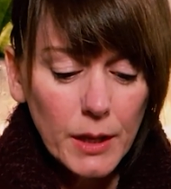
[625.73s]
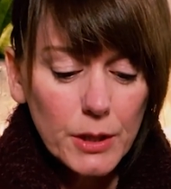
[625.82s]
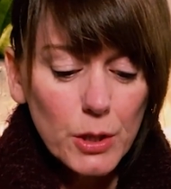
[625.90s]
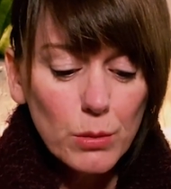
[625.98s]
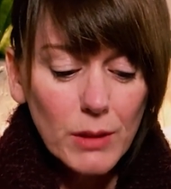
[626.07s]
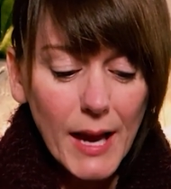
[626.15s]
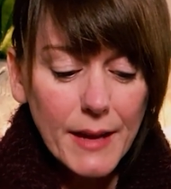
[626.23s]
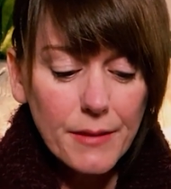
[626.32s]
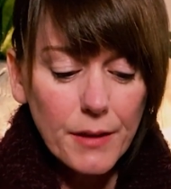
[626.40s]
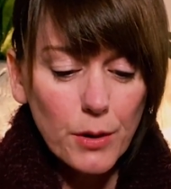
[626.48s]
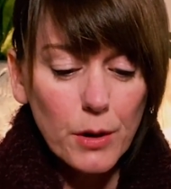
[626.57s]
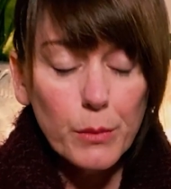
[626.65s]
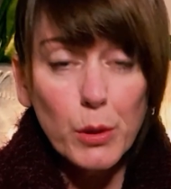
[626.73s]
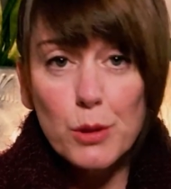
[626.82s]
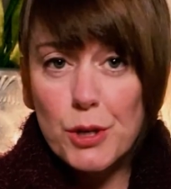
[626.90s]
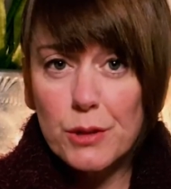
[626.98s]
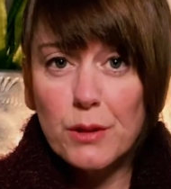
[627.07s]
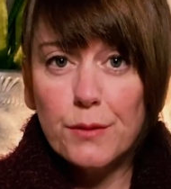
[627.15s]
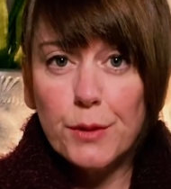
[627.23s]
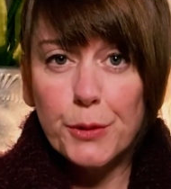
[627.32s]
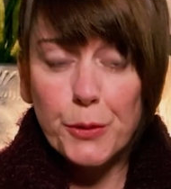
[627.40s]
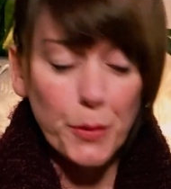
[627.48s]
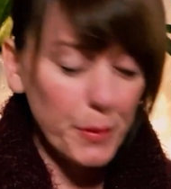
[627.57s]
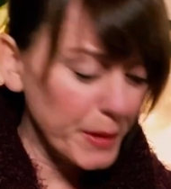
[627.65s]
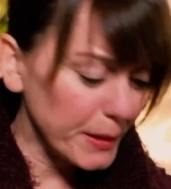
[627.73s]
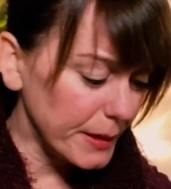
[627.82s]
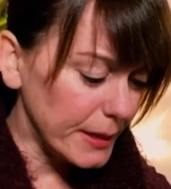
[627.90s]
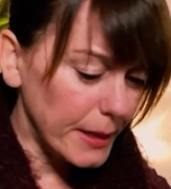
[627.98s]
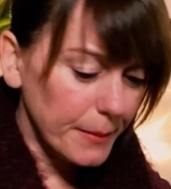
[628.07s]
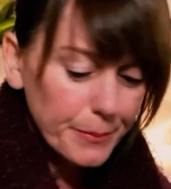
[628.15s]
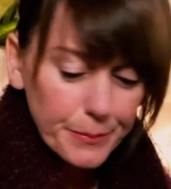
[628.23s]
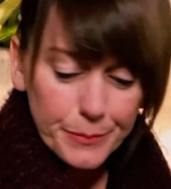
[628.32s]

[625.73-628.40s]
You like their emotional vulnerability.